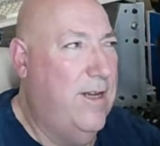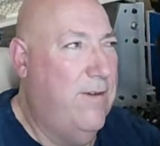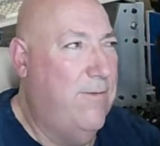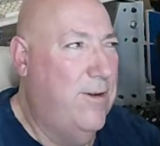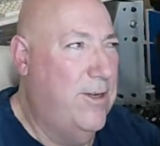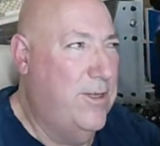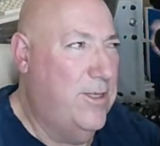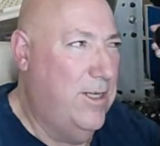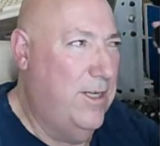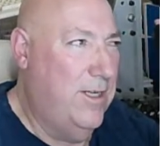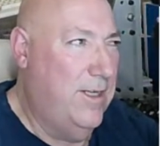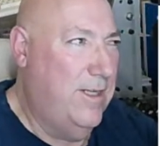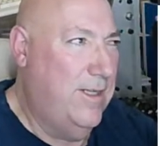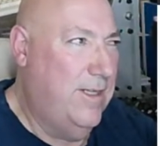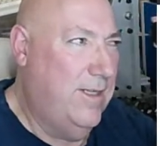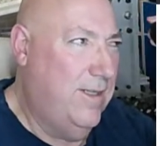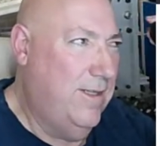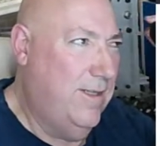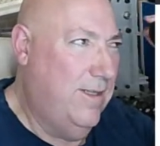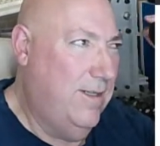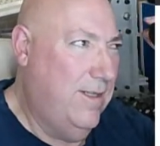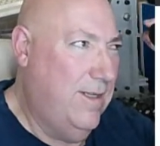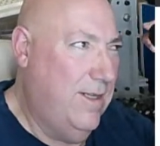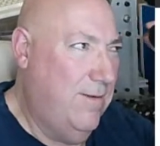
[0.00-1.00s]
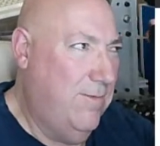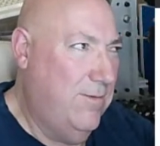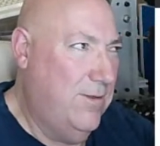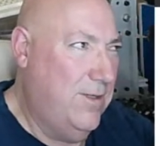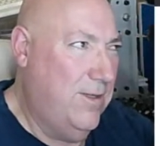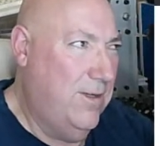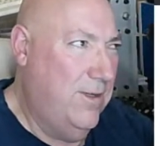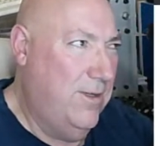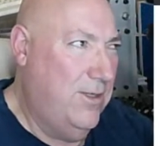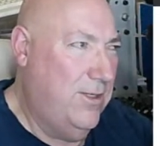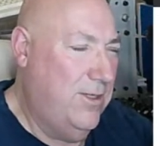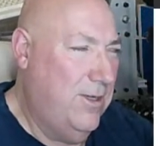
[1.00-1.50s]
Originally, that was
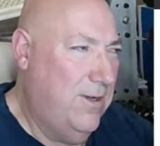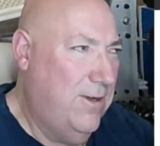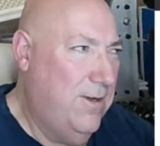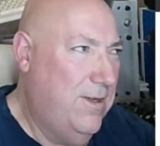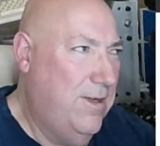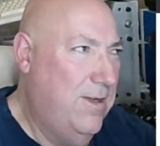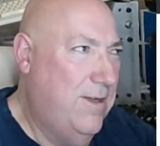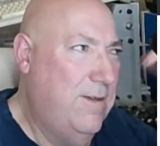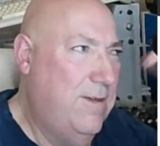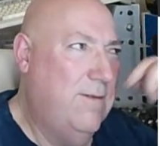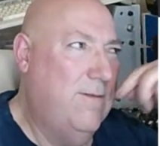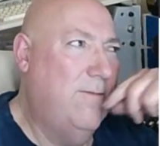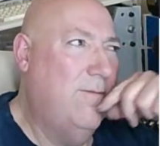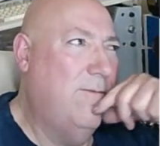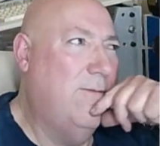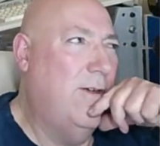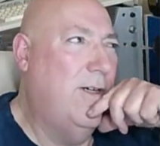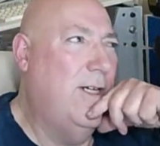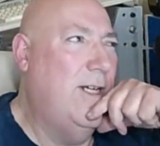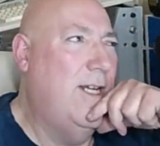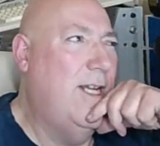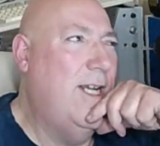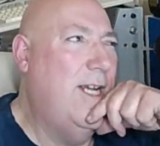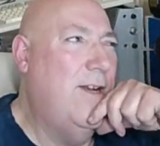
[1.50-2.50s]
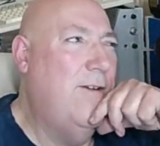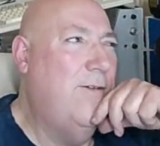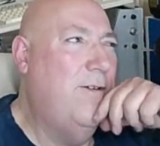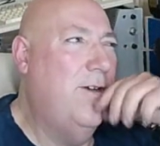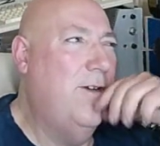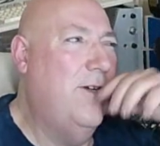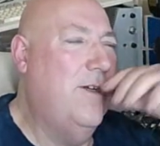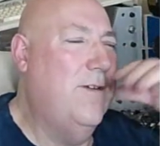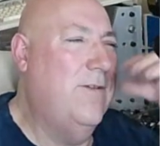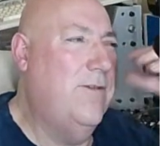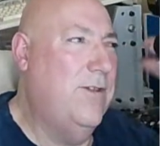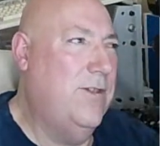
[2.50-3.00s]
going to show you what
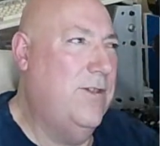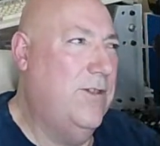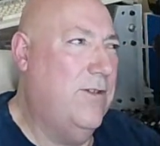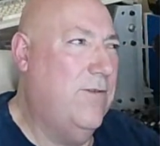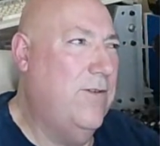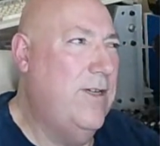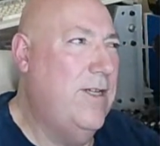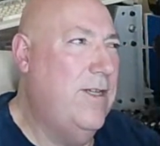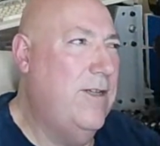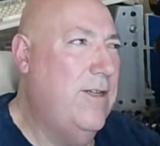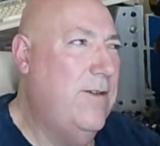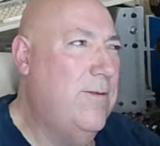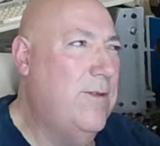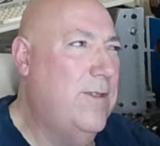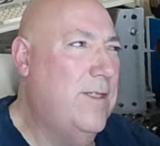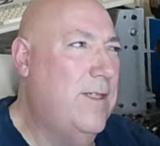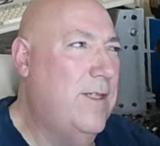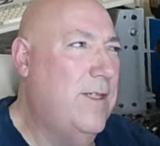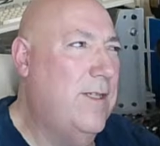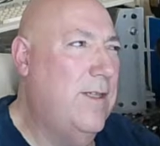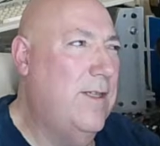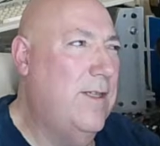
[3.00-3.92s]
area of the screen you was in.